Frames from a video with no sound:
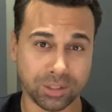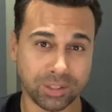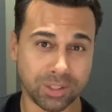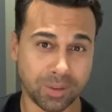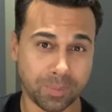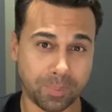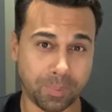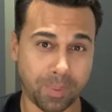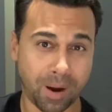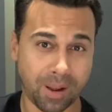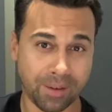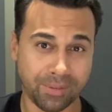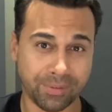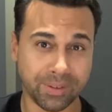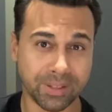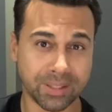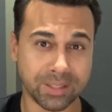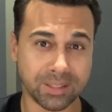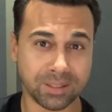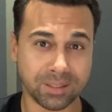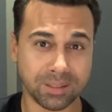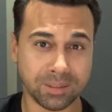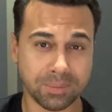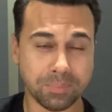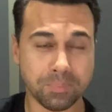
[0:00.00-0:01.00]
of
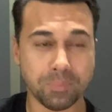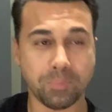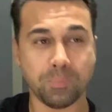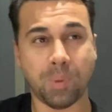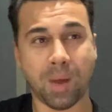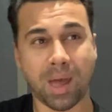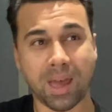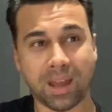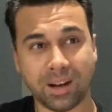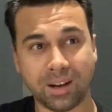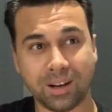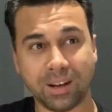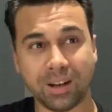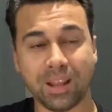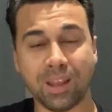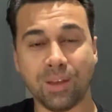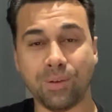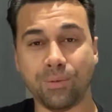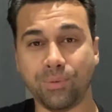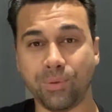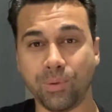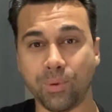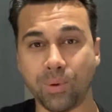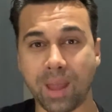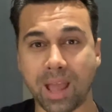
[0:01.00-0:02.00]
profit. Better
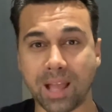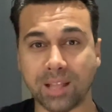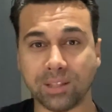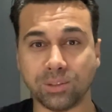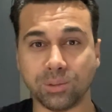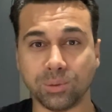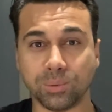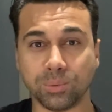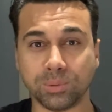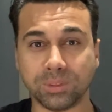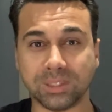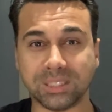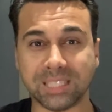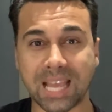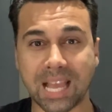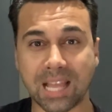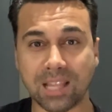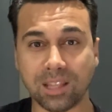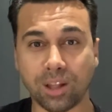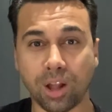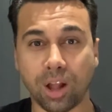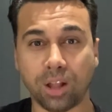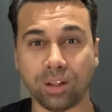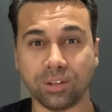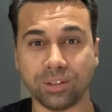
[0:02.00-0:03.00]
if you get to
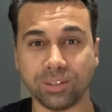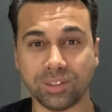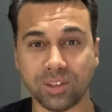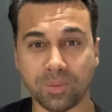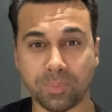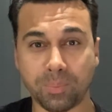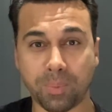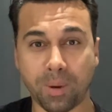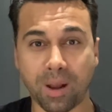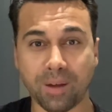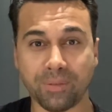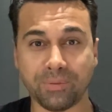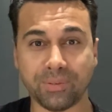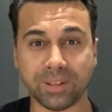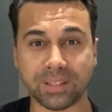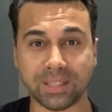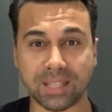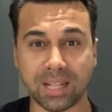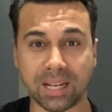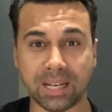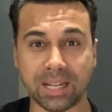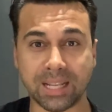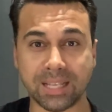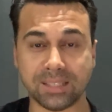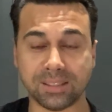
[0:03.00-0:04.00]
$10 of profit at
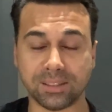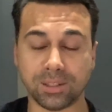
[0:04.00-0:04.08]
least.